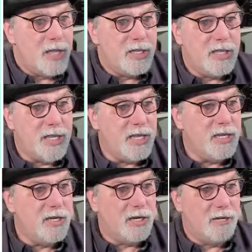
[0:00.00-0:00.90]

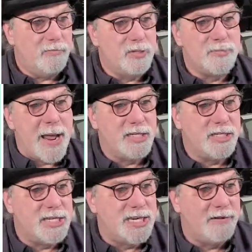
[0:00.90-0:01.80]
The Roots Magic
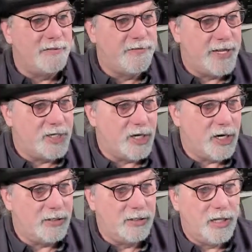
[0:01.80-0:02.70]
doesn't have a fan
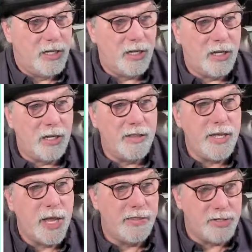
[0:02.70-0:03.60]
chart. All
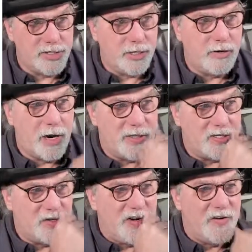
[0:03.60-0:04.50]
the others that are on the
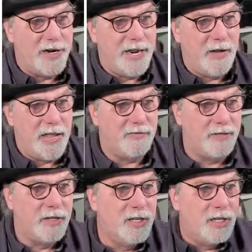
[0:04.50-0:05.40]
screen right now
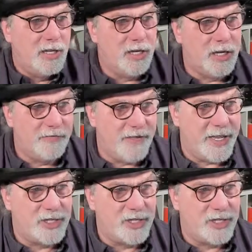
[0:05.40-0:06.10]
have fan